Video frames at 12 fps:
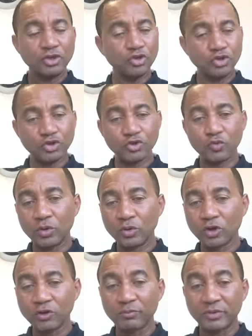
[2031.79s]
you will
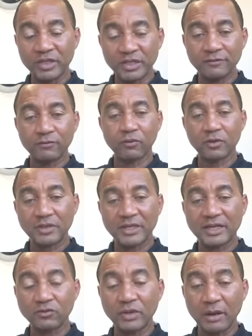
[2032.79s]
not believe what
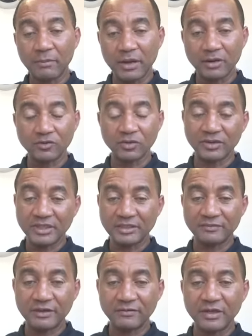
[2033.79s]
that would amount to in
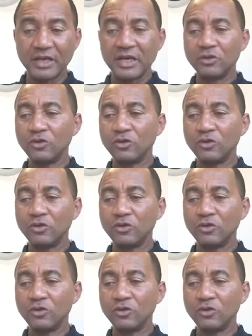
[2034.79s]
35 years.